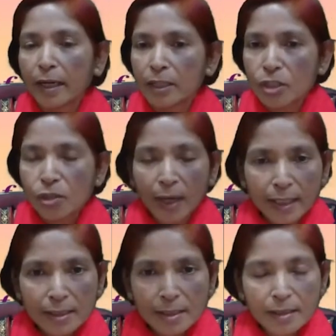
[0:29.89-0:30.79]
and
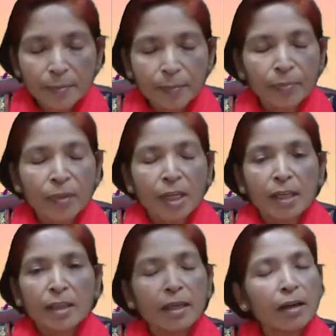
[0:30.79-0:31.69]
choice,
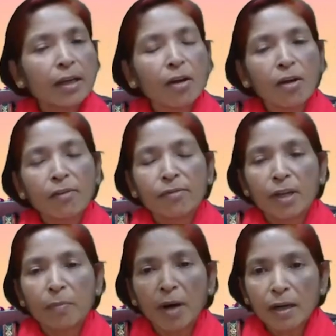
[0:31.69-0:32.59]
theory of
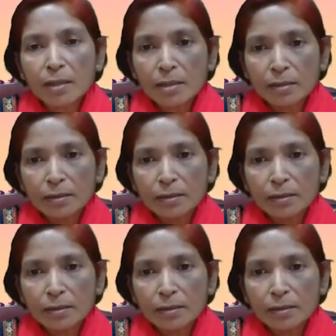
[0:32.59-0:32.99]
demand,